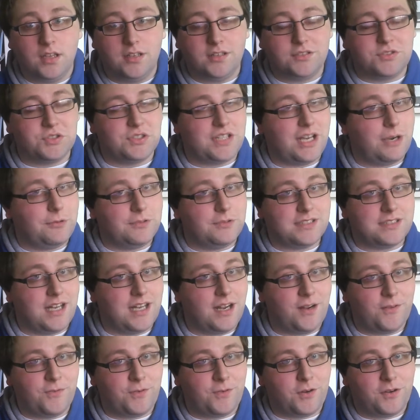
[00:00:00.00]
So that was
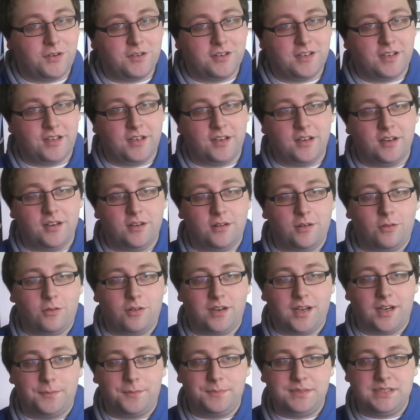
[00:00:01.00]
not vulgar
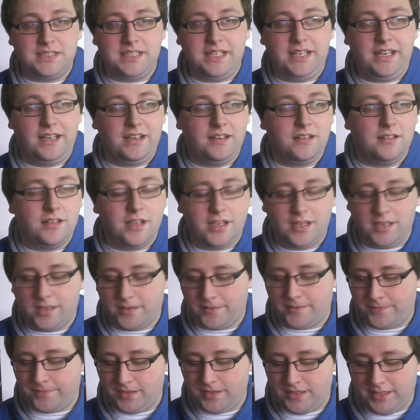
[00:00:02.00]
or obscene
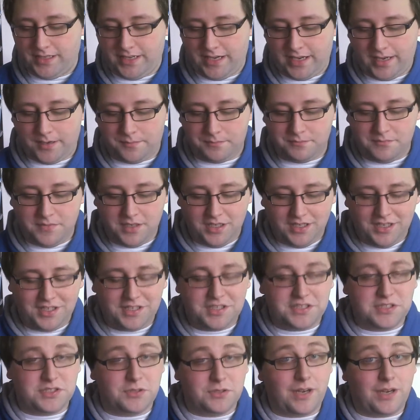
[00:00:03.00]
enough for the game.
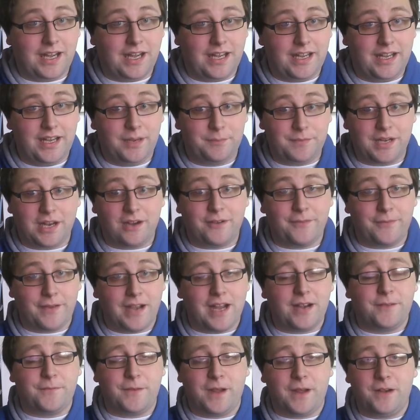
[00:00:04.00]
So I am now
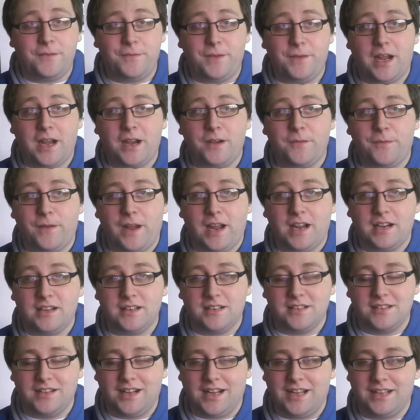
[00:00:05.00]
fag
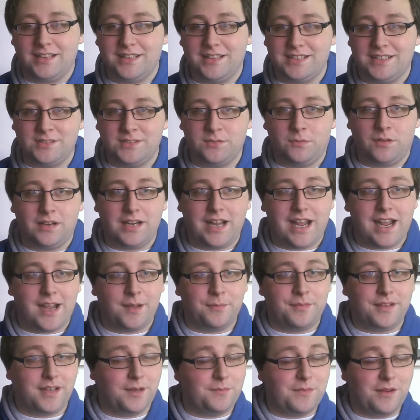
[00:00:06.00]
on this one app
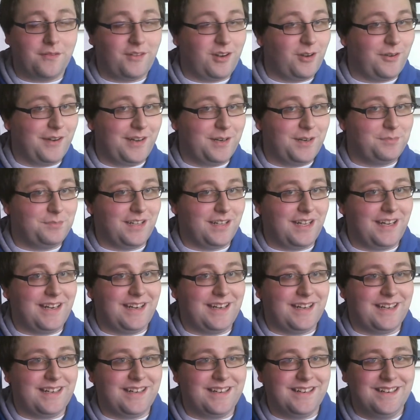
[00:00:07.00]
that I'm never going to play
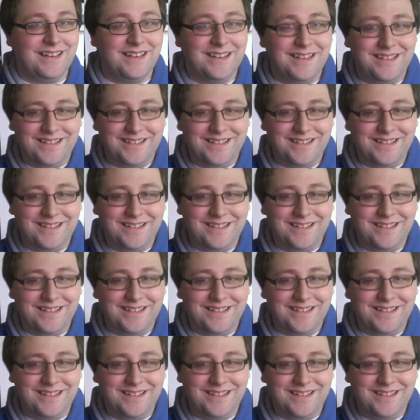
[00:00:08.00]
again.